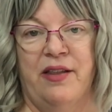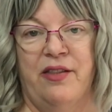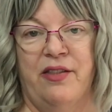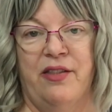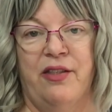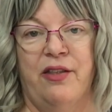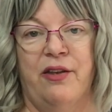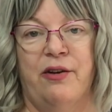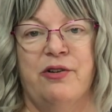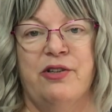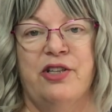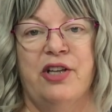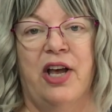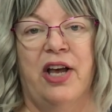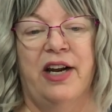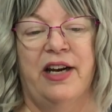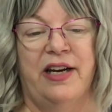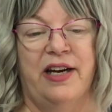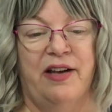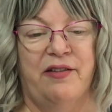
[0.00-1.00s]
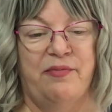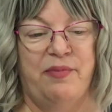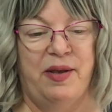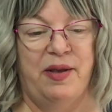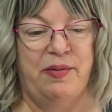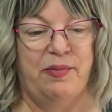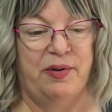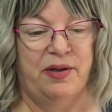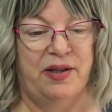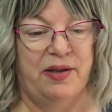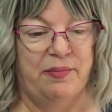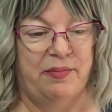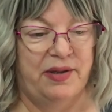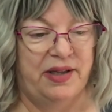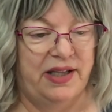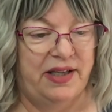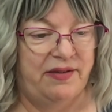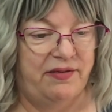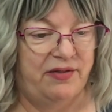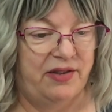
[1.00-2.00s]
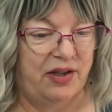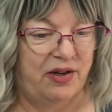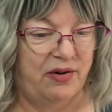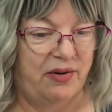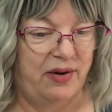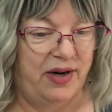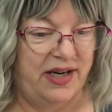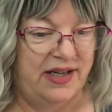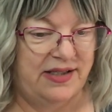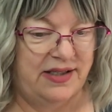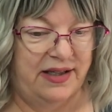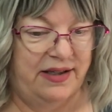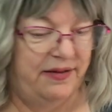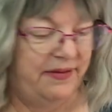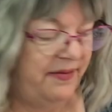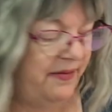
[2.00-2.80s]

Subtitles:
there's not enough people that believe the crazy.